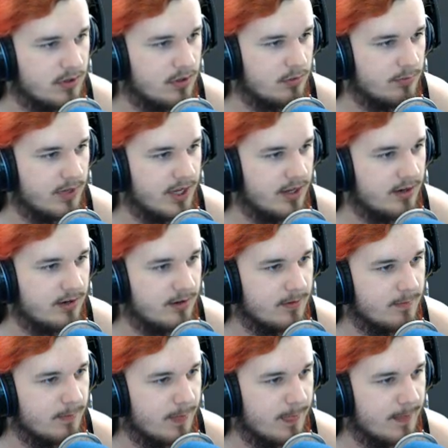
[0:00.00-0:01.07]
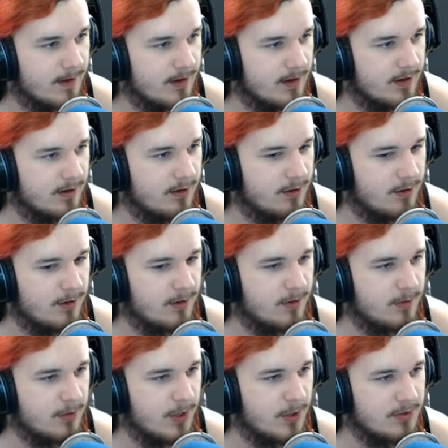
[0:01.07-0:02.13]
Oh, man.
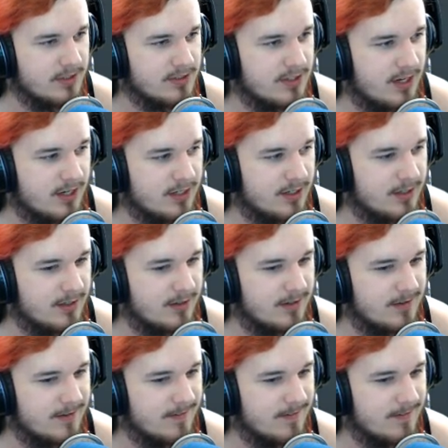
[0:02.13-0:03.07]
Oh, no, this is not good.